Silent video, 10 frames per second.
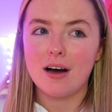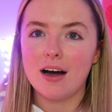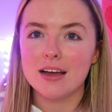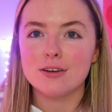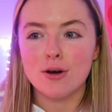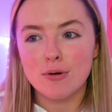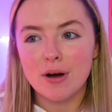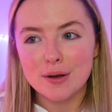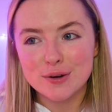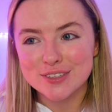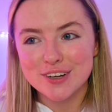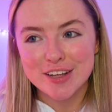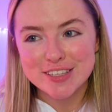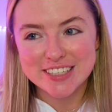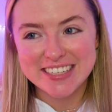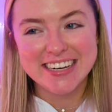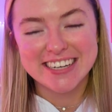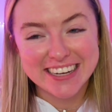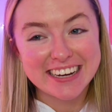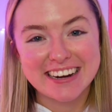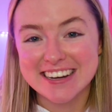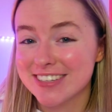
I know I could not succeed in English.